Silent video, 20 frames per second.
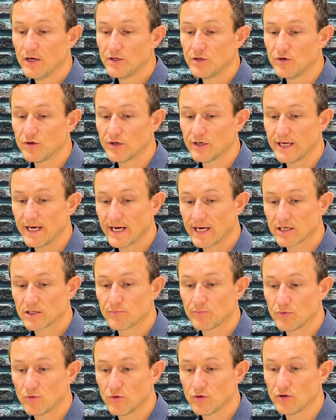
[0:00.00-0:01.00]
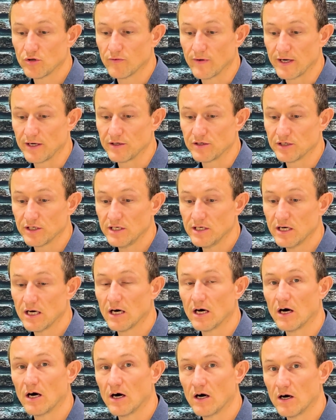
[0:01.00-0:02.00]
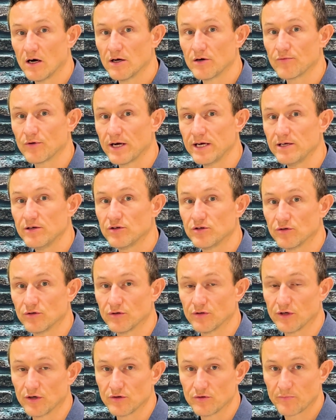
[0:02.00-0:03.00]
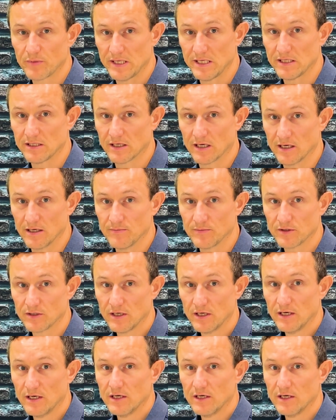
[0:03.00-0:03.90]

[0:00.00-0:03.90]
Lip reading: you can export your energy at a higher rate during those peak times.